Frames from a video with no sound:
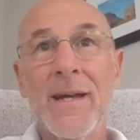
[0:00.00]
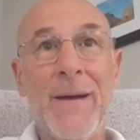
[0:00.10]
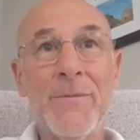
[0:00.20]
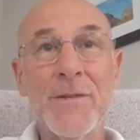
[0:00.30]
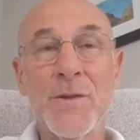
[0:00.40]

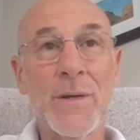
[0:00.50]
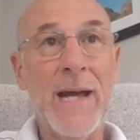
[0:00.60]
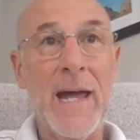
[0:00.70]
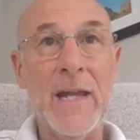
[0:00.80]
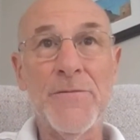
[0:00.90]
I was doing
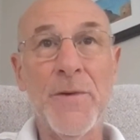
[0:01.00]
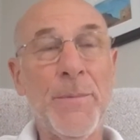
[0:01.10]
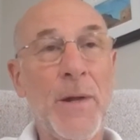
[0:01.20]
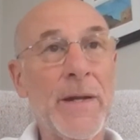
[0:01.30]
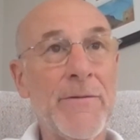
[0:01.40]
college
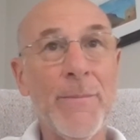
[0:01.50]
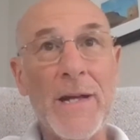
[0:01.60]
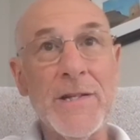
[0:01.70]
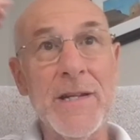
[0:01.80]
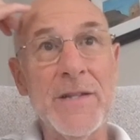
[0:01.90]
football. Never
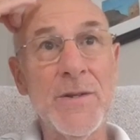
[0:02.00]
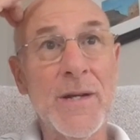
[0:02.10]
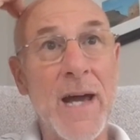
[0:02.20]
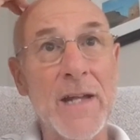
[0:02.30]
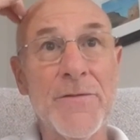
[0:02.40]
imagined I'd do
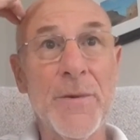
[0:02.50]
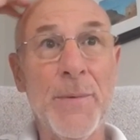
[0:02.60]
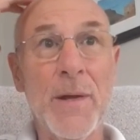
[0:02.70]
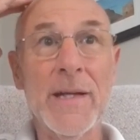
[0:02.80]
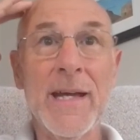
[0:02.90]
college
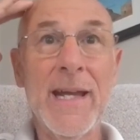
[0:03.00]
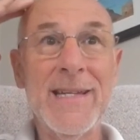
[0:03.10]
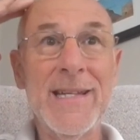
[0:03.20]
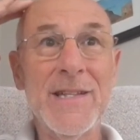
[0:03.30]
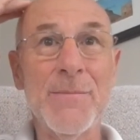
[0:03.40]
football again. I
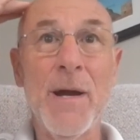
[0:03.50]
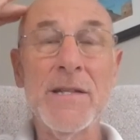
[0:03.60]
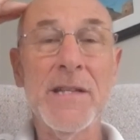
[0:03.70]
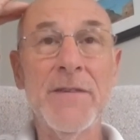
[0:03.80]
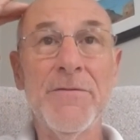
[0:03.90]
did some
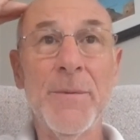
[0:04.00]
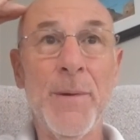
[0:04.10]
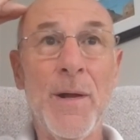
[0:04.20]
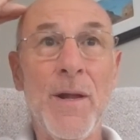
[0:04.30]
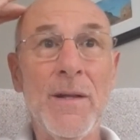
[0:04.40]
Husky
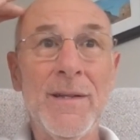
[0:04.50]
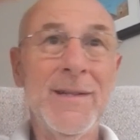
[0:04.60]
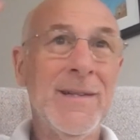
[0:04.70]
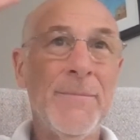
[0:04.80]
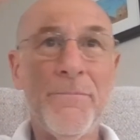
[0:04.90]
football
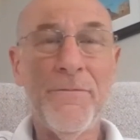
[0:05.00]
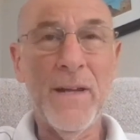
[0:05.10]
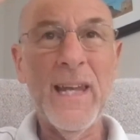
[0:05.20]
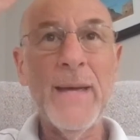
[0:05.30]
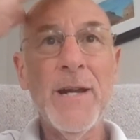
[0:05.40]

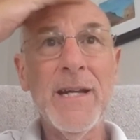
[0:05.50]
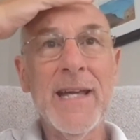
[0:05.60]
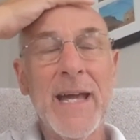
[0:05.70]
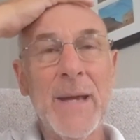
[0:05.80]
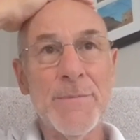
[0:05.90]
limited
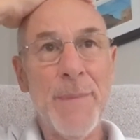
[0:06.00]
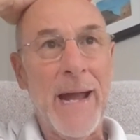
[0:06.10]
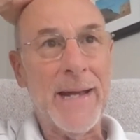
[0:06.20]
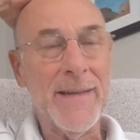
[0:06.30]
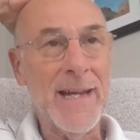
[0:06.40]
games
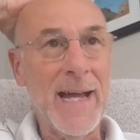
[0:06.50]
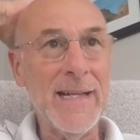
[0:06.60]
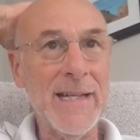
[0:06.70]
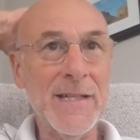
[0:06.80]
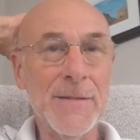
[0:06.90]
back in the
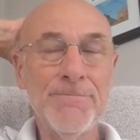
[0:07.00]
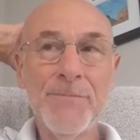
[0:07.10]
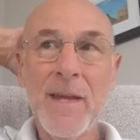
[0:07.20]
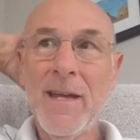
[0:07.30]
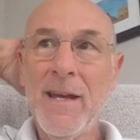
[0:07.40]
90s,
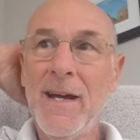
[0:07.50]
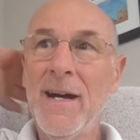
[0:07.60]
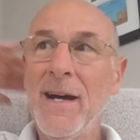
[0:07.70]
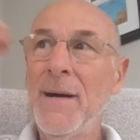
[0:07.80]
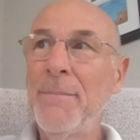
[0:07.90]

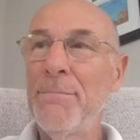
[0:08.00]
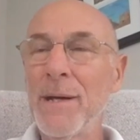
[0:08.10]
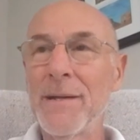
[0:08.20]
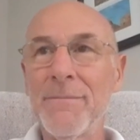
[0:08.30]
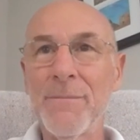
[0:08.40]

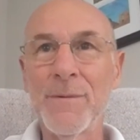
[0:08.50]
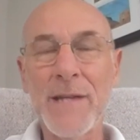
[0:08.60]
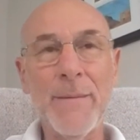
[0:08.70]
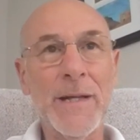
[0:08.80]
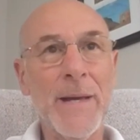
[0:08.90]
but was
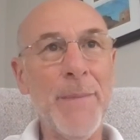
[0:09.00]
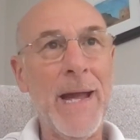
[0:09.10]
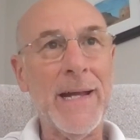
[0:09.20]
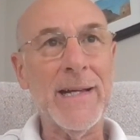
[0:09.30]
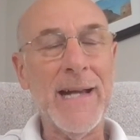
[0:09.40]
able to get
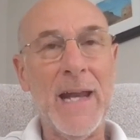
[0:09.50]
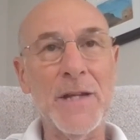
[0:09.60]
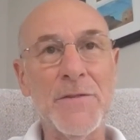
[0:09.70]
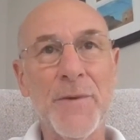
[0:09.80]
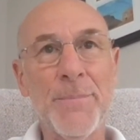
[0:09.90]
back into
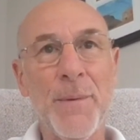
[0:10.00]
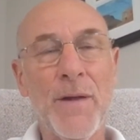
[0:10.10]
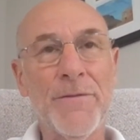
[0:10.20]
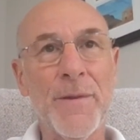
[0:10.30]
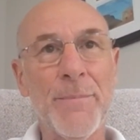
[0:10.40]
college
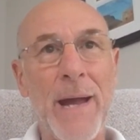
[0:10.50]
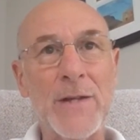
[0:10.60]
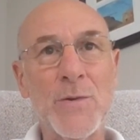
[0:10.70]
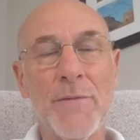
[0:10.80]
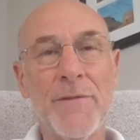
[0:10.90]
football for the
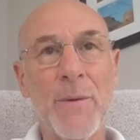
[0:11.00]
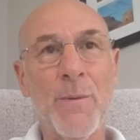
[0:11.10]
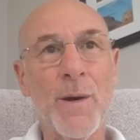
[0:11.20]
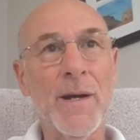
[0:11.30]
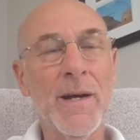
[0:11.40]
Pac-12
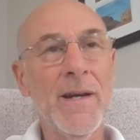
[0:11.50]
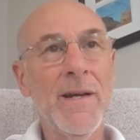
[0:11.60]
network.